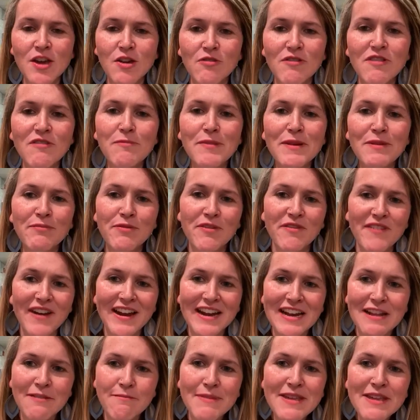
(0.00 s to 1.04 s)
We've been
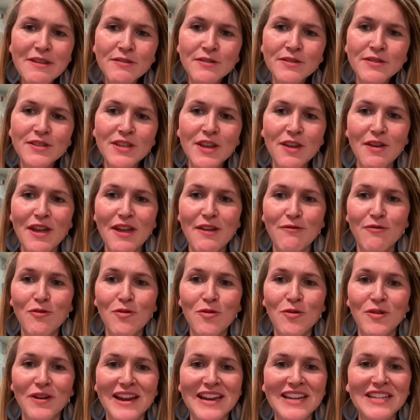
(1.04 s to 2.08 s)
providing meals
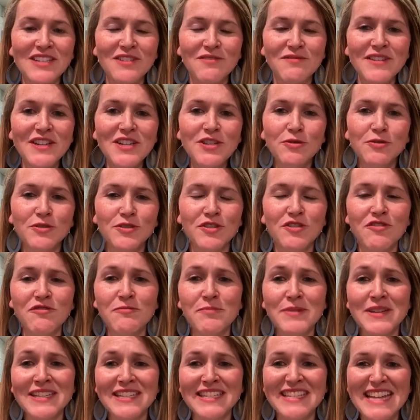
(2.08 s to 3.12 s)
for individuals who've
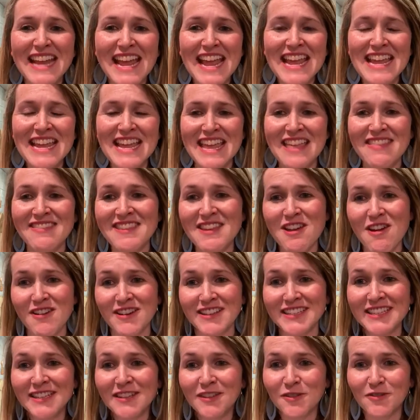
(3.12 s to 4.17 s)
been staying in the
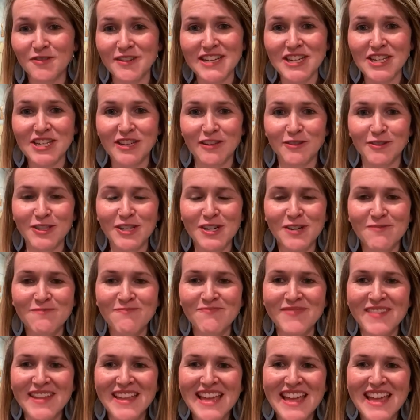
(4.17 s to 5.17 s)
auxiliary shelter.